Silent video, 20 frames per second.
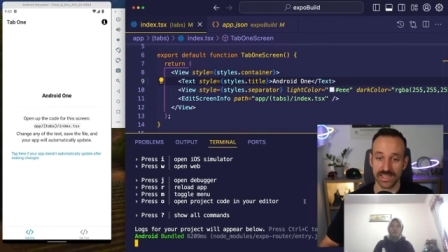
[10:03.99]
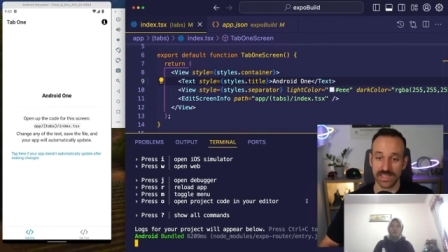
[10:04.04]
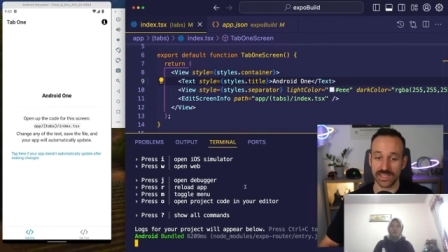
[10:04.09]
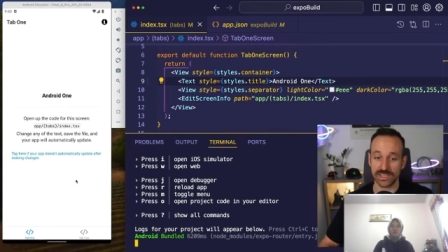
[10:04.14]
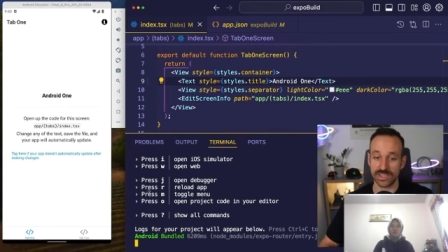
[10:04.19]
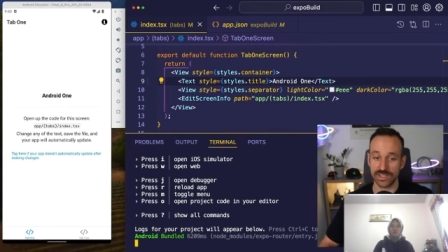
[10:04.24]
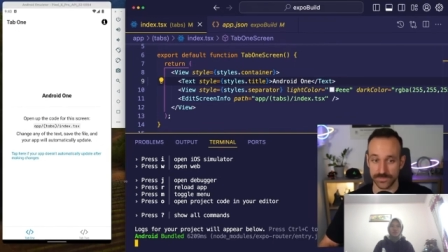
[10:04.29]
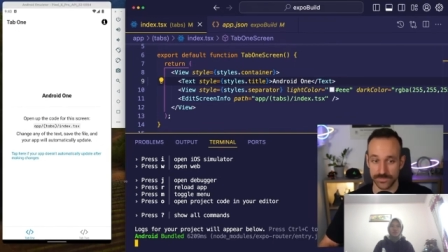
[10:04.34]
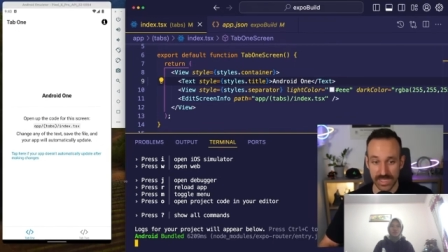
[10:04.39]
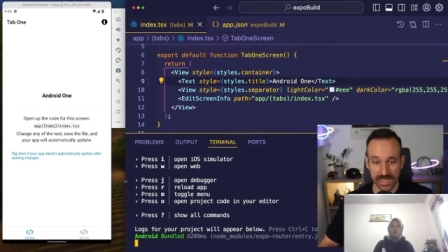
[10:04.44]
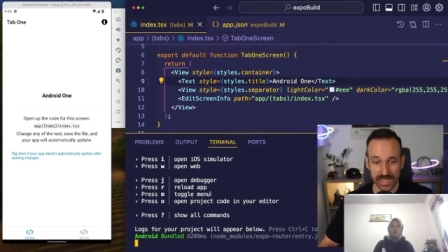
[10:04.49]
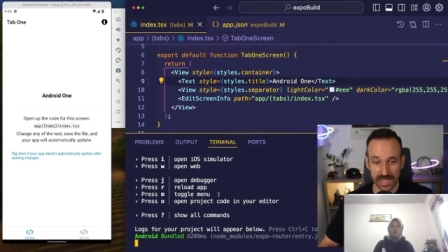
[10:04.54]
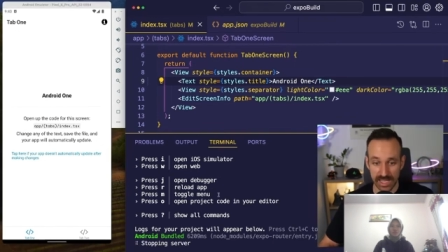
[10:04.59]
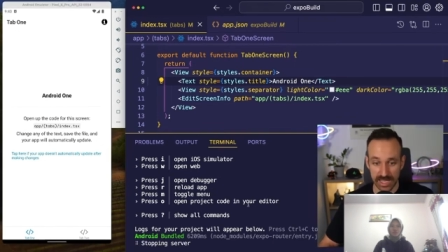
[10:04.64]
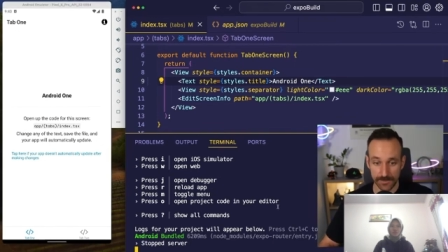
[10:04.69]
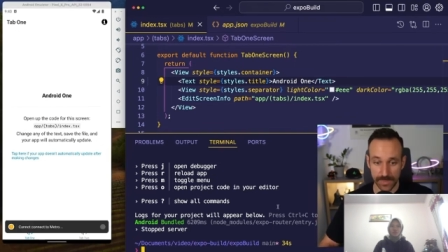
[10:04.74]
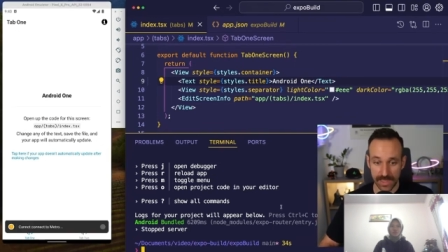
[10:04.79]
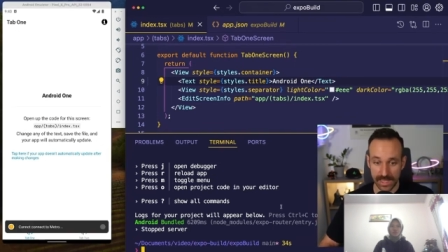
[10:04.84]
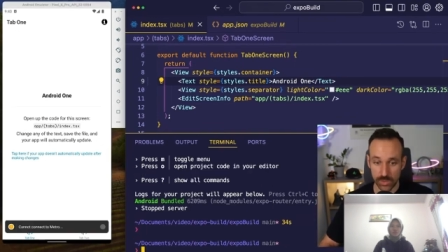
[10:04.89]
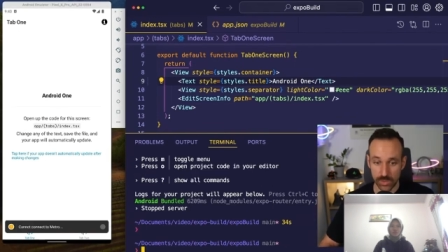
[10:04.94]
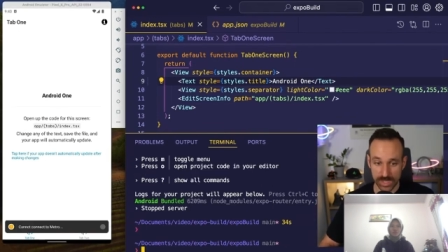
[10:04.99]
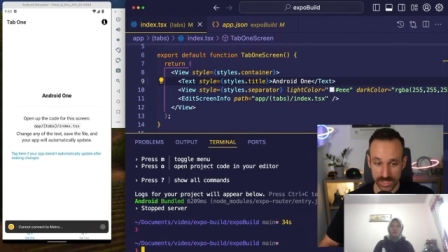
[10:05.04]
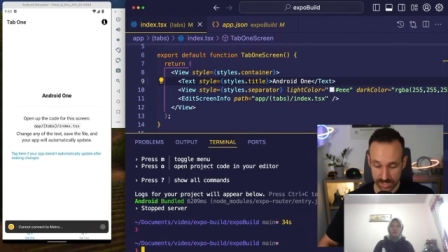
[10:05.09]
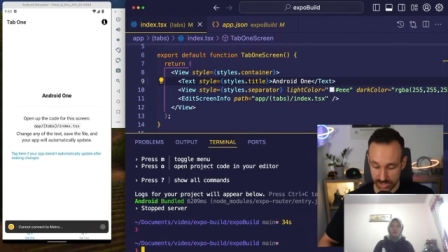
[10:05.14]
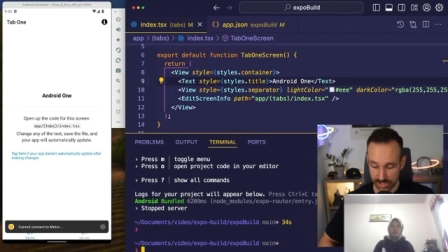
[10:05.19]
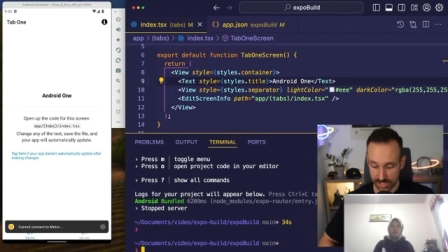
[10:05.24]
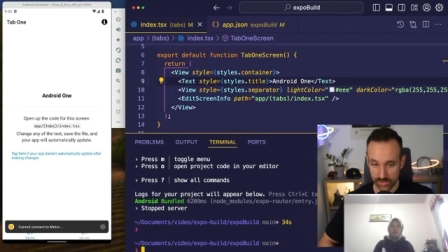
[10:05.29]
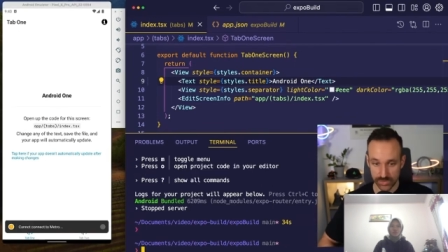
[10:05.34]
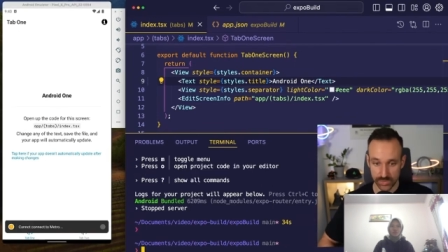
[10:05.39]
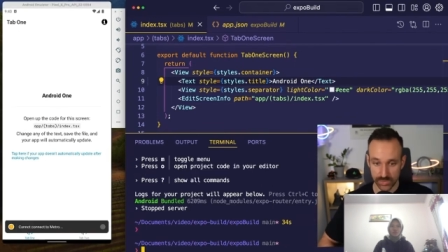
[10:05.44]
Good. I don't want
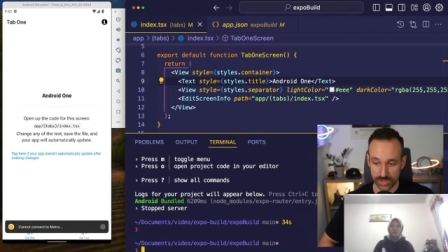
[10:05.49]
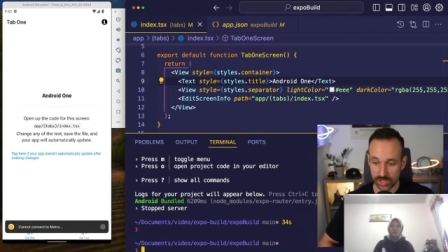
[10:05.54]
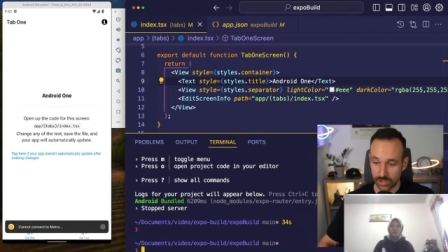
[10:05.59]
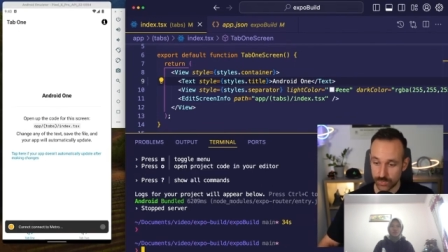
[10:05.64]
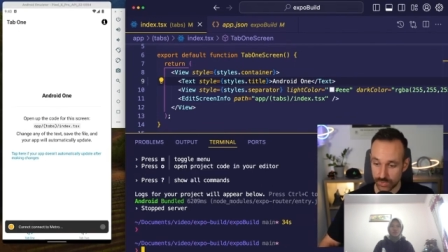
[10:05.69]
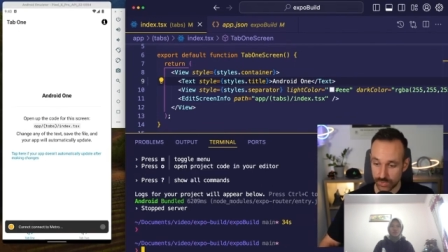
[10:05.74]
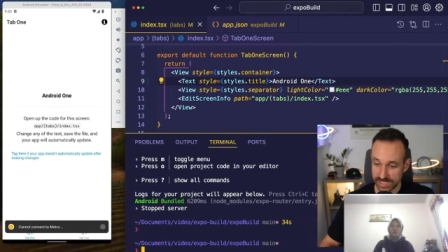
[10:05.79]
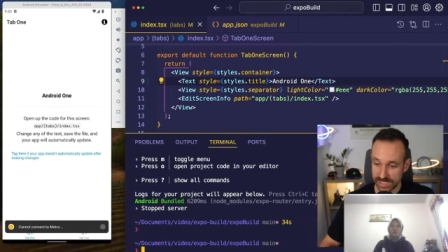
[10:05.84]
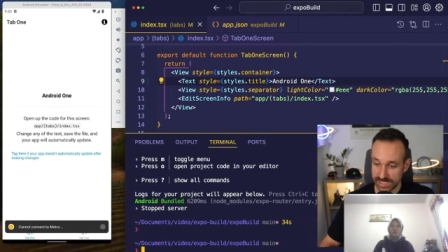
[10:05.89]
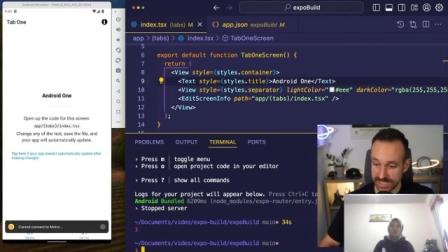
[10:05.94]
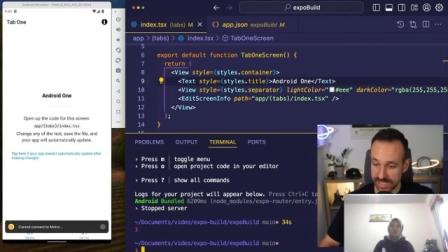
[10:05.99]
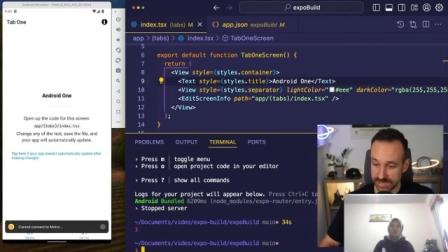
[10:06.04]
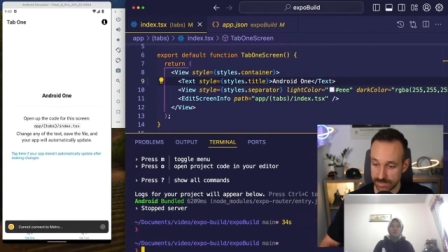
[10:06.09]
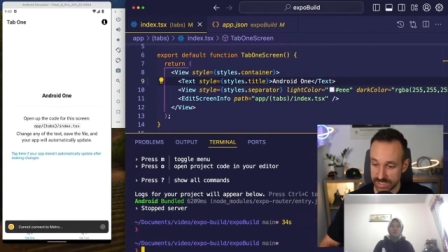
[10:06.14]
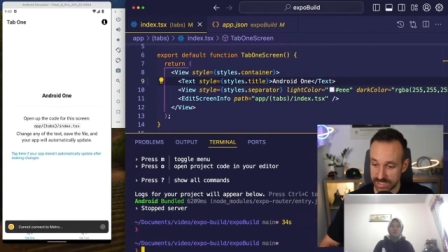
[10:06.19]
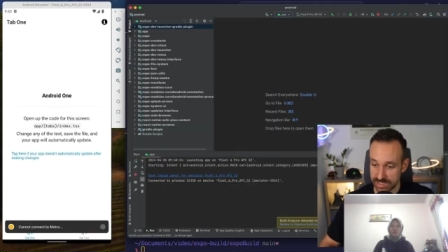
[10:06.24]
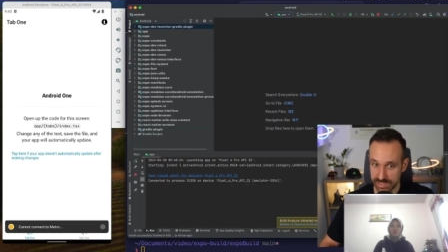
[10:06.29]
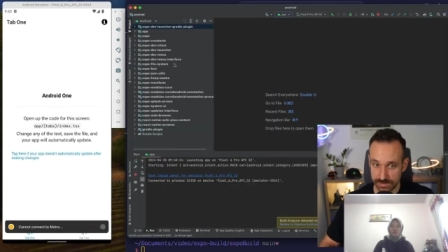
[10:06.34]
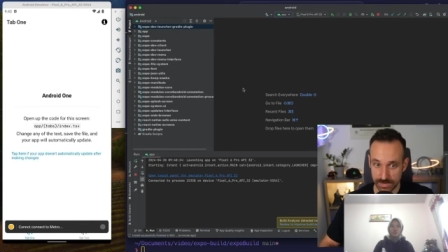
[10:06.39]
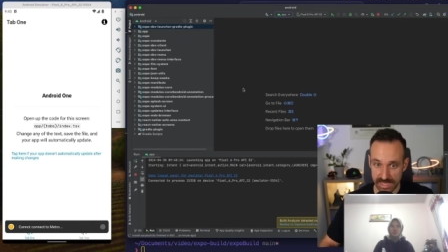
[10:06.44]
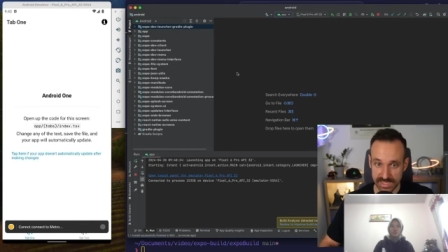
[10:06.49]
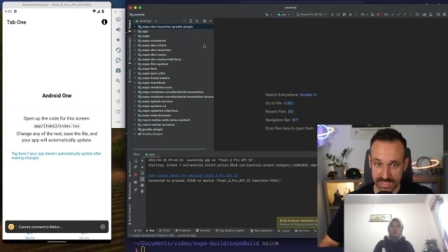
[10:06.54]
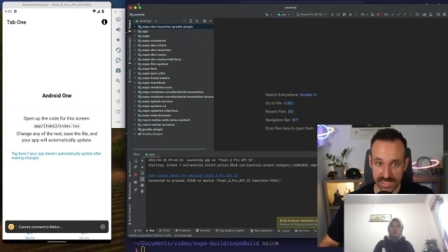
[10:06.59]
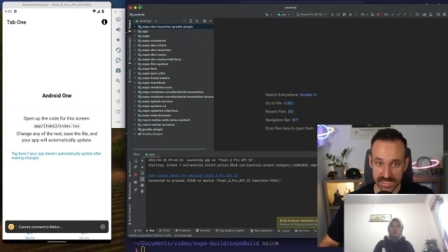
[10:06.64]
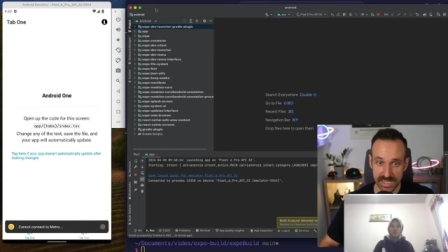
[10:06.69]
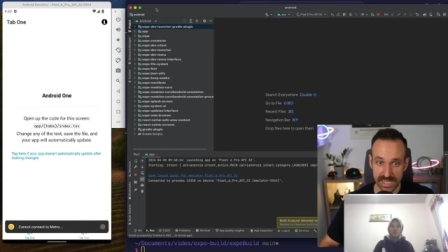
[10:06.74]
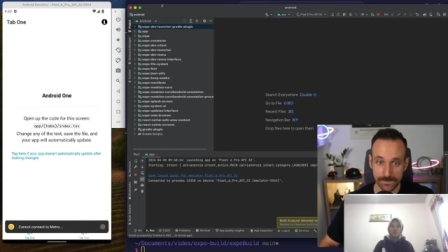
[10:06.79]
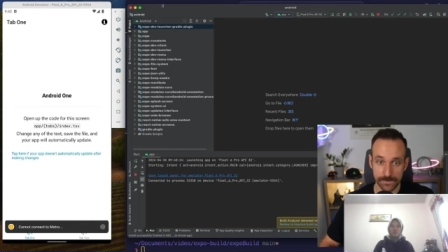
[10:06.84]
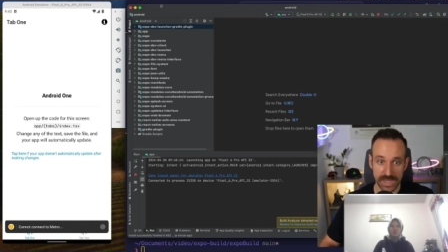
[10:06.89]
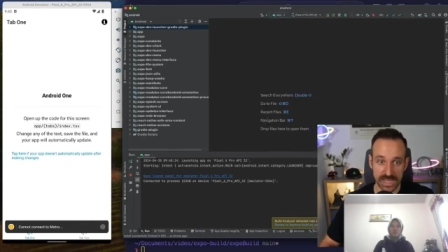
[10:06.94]
to go through the whole process again because it might take time,